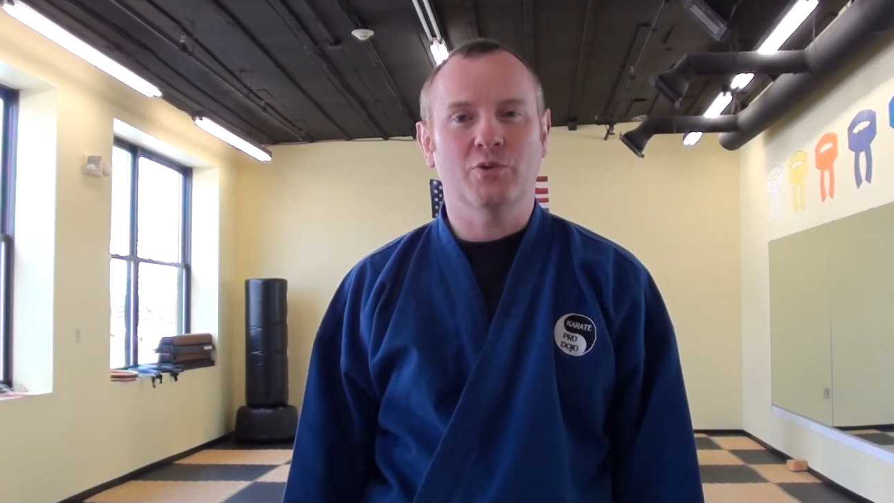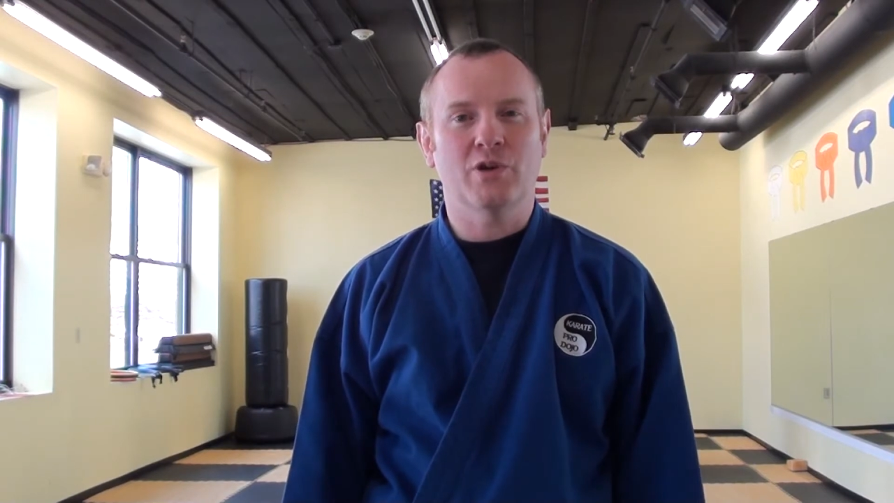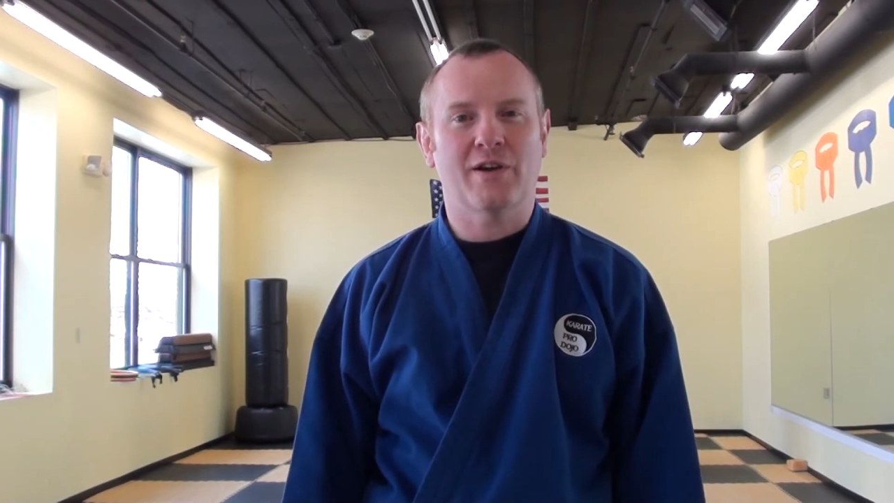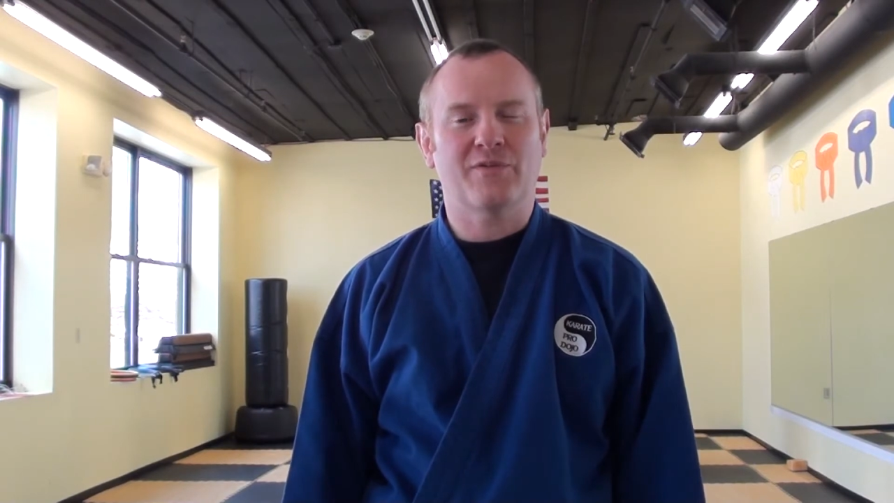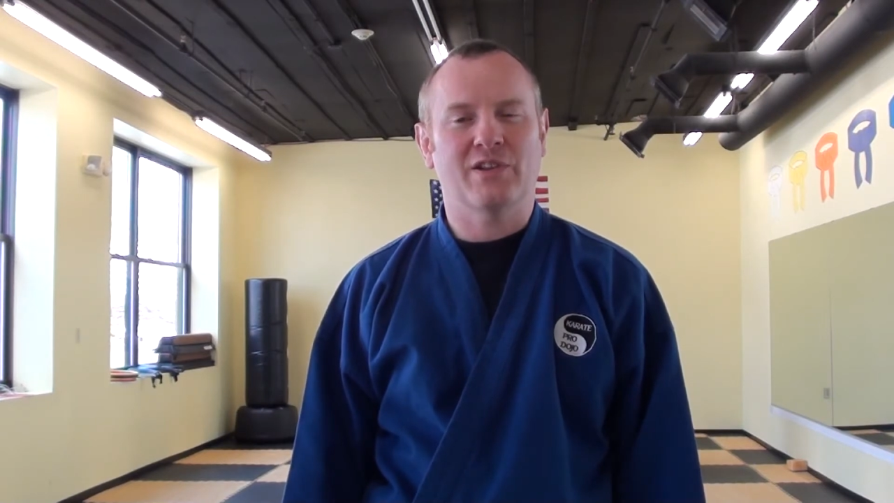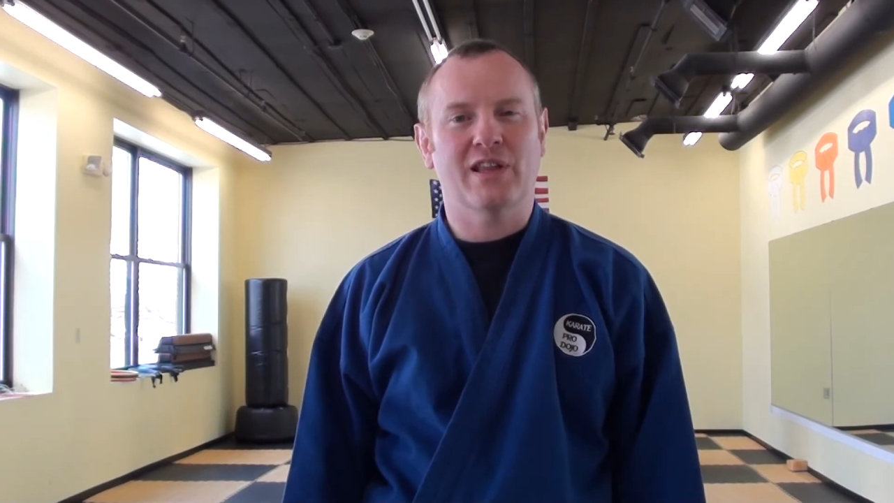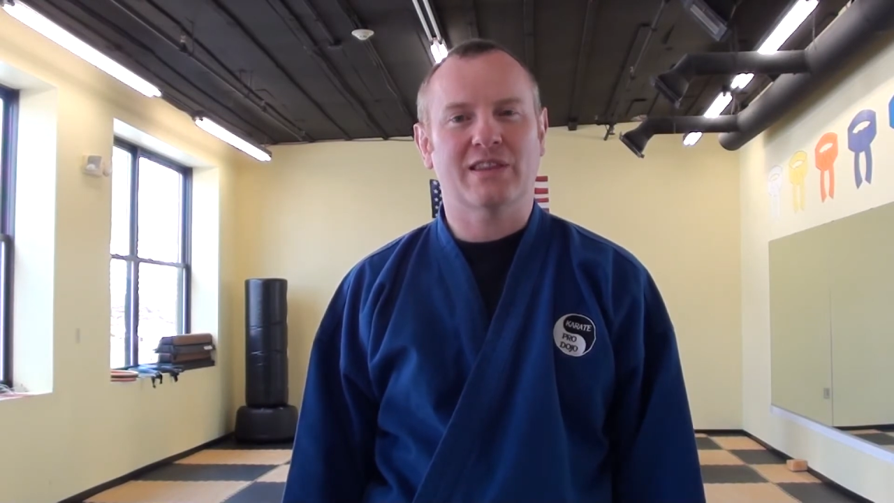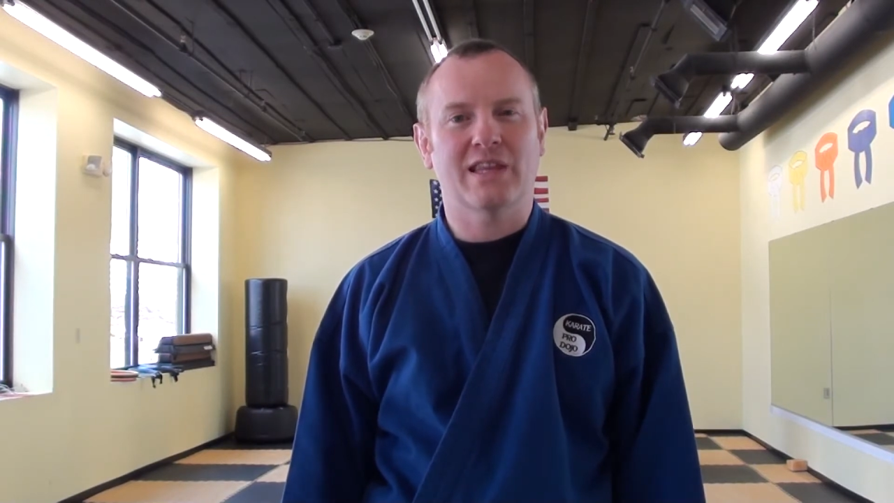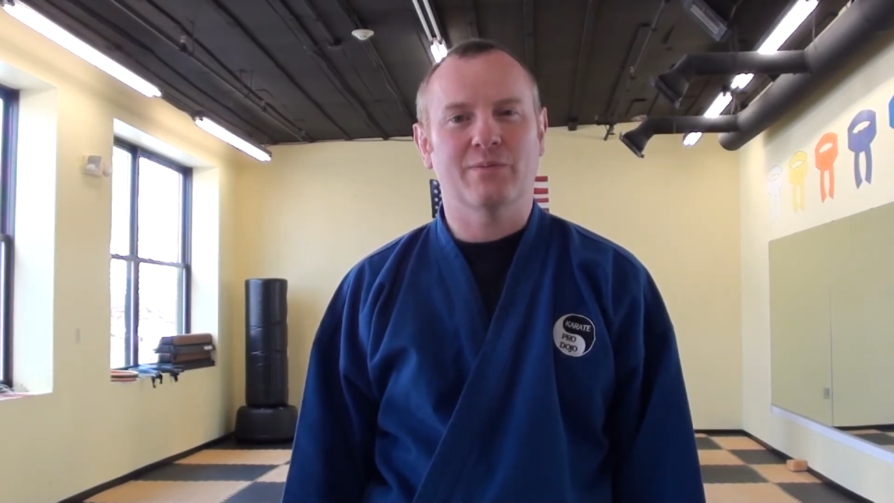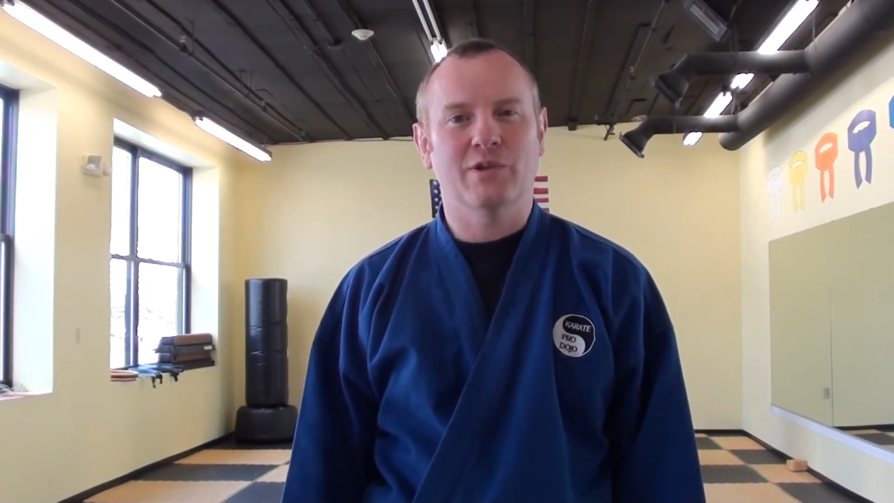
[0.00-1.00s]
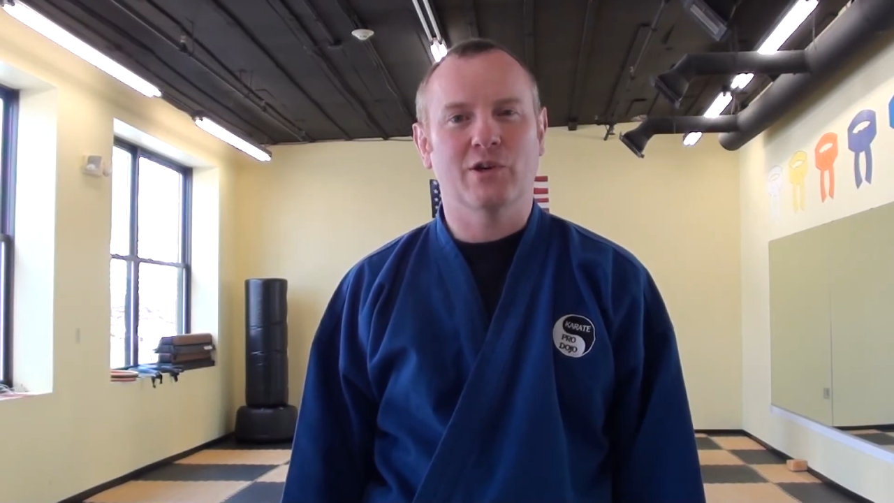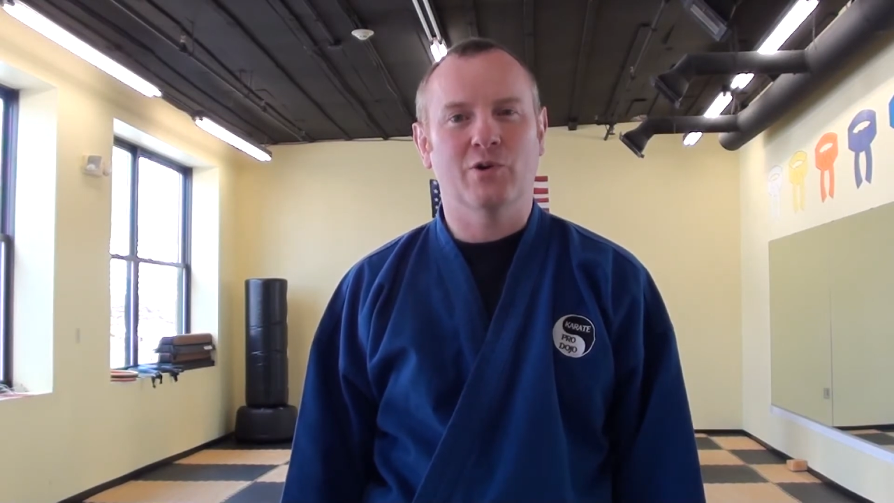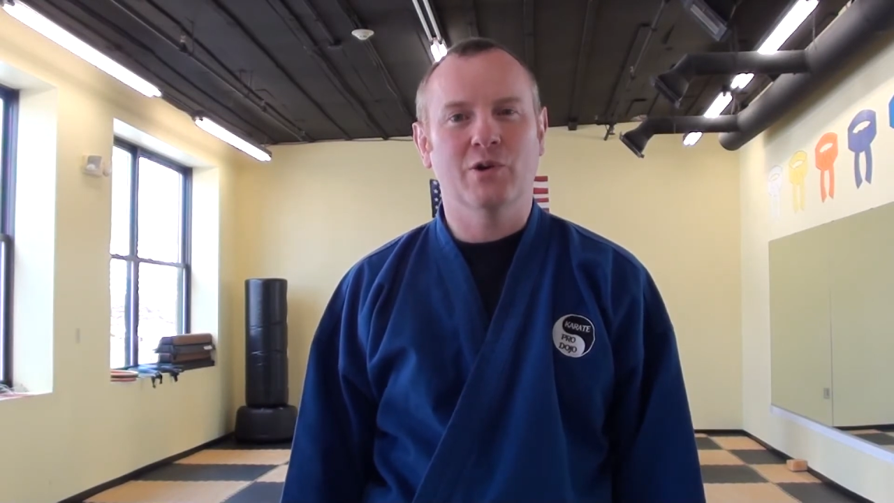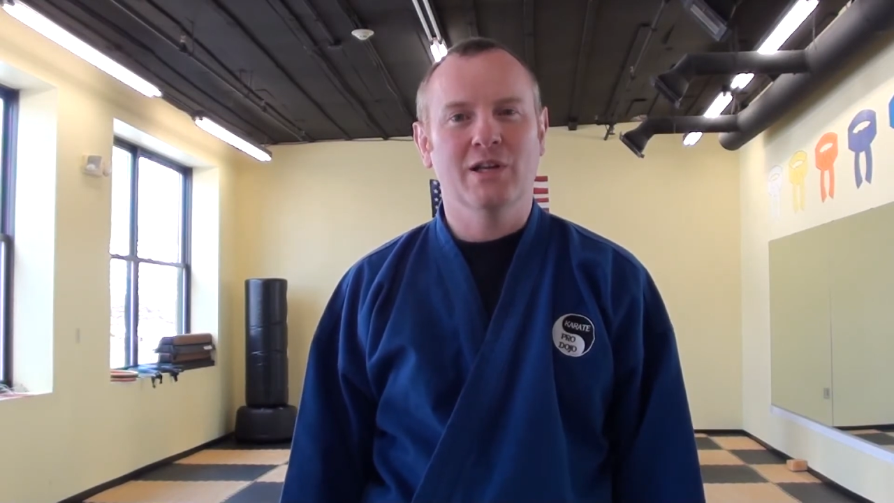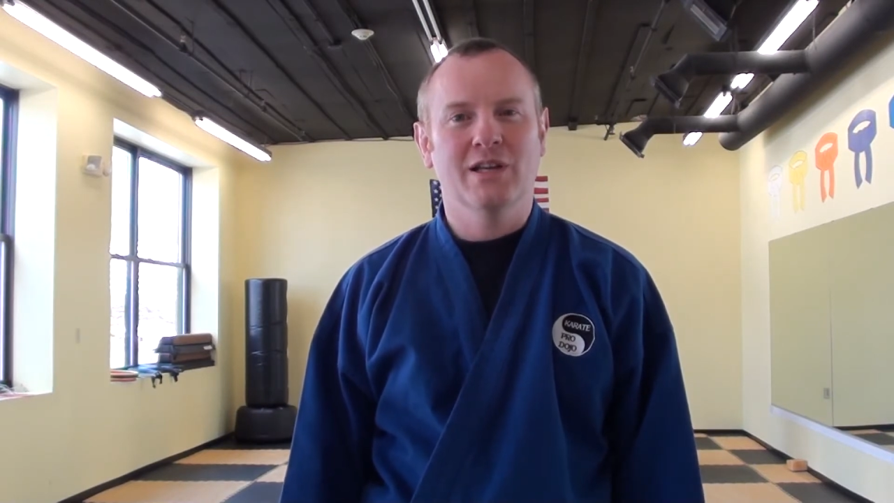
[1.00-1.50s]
you have to let them know